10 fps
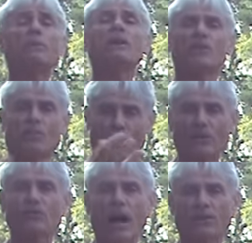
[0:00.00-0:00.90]
get this
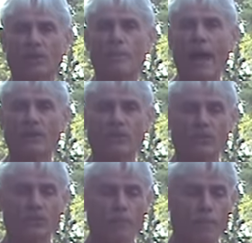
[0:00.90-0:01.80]
message out to the
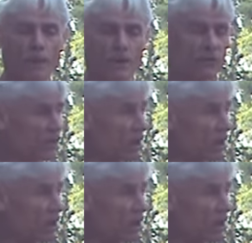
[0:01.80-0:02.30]
masses. It's,